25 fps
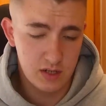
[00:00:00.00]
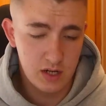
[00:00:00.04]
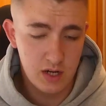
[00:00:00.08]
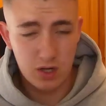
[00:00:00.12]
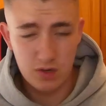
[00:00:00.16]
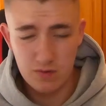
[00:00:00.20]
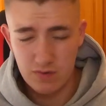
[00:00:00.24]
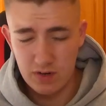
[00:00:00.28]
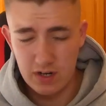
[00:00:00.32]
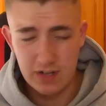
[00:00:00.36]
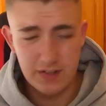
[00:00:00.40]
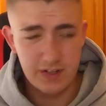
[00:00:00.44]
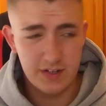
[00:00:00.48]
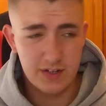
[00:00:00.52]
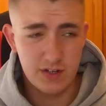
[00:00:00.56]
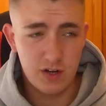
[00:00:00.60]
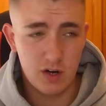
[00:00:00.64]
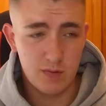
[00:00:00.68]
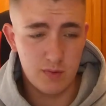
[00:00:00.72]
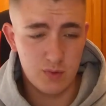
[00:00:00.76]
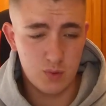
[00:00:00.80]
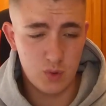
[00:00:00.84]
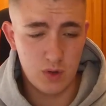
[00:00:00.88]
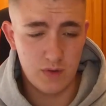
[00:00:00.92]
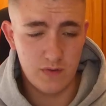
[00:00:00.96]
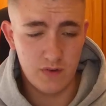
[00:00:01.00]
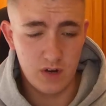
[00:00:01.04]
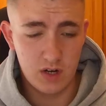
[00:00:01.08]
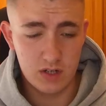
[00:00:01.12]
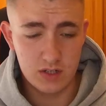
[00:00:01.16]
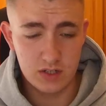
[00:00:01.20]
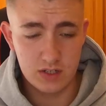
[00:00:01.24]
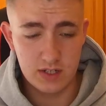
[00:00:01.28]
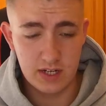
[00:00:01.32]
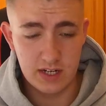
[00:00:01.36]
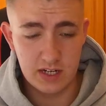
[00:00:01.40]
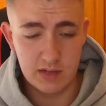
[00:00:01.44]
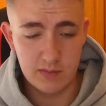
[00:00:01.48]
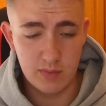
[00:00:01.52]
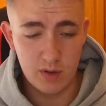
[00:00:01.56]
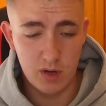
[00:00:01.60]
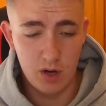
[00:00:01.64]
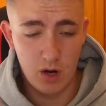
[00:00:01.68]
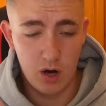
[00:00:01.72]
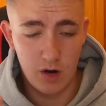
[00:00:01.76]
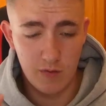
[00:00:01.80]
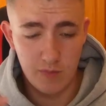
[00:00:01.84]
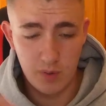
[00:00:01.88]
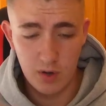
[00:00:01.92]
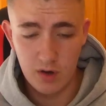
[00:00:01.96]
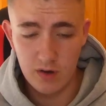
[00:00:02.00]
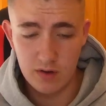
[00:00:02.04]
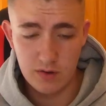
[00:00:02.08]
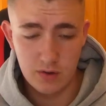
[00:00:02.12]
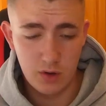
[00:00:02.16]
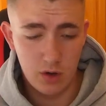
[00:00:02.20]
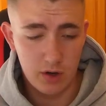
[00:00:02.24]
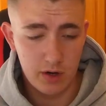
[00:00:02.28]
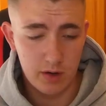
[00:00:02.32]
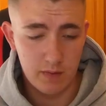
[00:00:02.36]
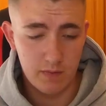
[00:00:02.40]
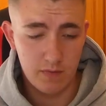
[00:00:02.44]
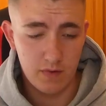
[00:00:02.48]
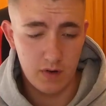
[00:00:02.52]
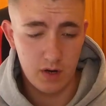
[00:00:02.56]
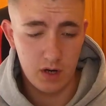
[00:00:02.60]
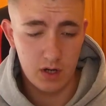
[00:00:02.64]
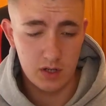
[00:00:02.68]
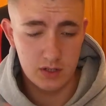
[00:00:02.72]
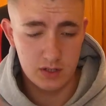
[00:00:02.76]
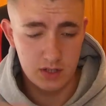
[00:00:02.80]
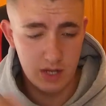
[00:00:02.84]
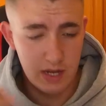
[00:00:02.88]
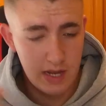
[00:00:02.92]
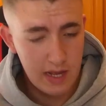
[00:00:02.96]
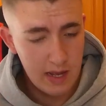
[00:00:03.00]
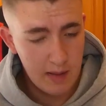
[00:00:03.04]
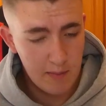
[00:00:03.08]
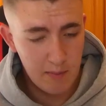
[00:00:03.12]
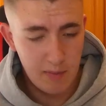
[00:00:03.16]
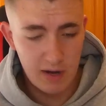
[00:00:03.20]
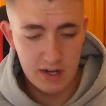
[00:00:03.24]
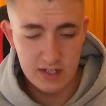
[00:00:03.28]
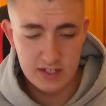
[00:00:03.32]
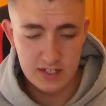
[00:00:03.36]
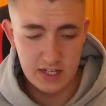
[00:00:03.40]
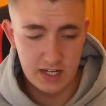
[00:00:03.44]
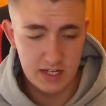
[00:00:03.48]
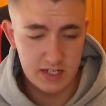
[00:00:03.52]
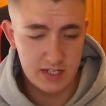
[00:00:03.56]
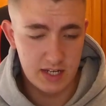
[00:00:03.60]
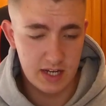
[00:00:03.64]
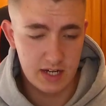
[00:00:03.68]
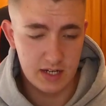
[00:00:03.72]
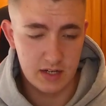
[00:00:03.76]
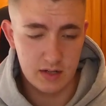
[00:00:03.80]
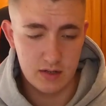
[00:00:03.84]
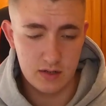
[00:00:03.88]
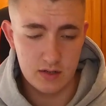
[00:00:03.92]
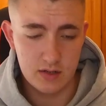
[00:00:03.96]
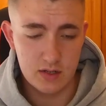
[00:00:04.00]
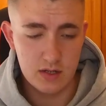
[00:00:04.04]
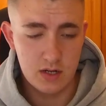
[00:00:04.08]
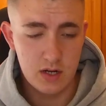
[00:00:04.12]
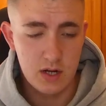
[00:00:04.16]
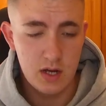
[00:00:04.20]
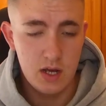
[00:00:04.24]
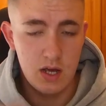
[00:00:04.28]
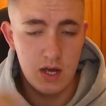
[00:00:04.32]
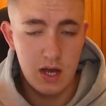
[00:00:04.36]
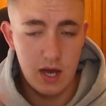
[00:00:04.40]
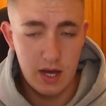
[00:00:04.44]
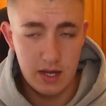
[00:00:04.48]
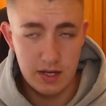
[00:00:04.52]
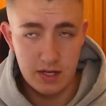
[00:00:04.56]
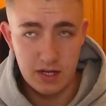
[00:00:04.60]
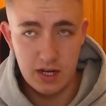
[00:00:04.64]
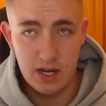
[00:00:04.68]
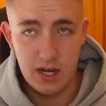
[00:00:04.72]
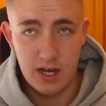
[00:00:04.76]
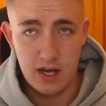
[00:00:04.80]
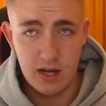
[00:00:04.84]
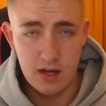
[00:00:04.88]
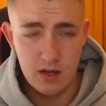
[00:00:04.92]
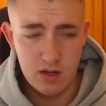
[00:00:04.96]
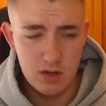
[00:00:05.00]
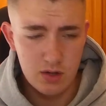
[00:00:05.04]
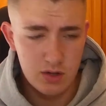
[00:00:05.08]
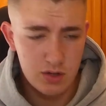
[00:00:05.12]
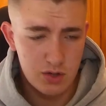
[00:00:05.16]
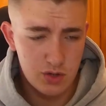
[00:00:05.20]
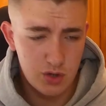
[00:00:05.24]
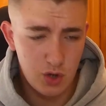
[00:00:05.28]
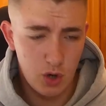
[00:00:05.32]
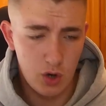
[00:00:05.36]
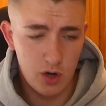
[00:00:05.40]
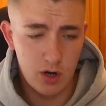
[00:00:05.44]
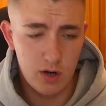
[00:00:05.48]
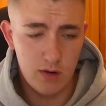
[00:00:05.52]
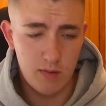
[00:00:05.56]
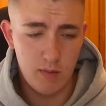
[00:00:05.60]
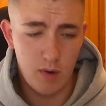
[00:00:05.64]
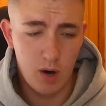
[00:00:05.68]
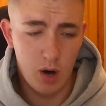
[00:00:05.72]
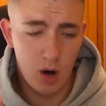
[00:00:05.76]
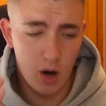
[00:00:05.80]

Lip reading: I couldn't really decide between first and second, but I'll put Tottenham first, Man City second, and yeah, Tottenham,